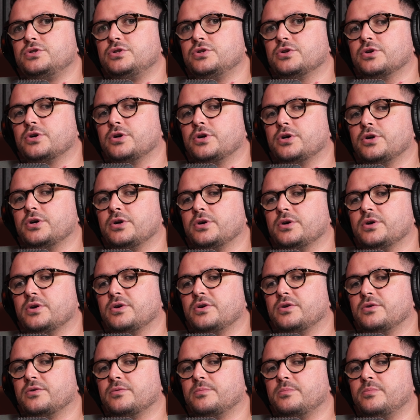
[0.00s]

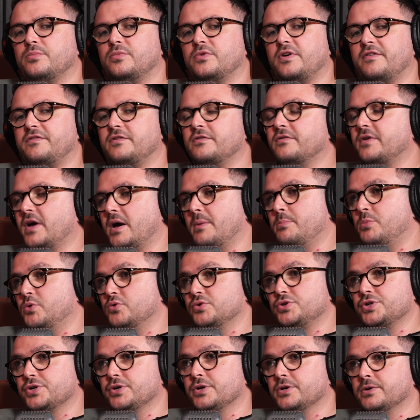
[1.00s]
your, if you've got a
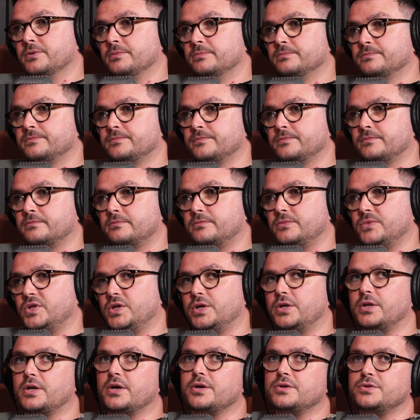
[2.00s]
brochure,
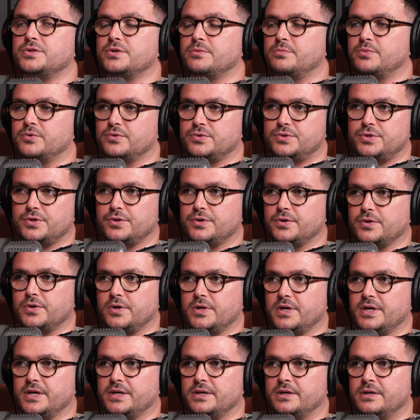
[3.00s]
you can house your brochure
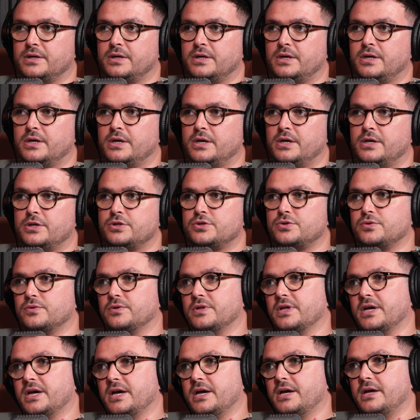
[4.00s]
on it so
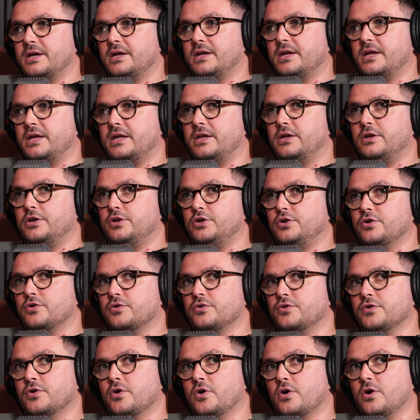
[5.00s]
that
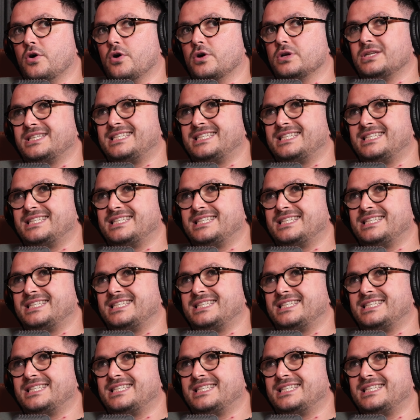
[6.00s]
you're not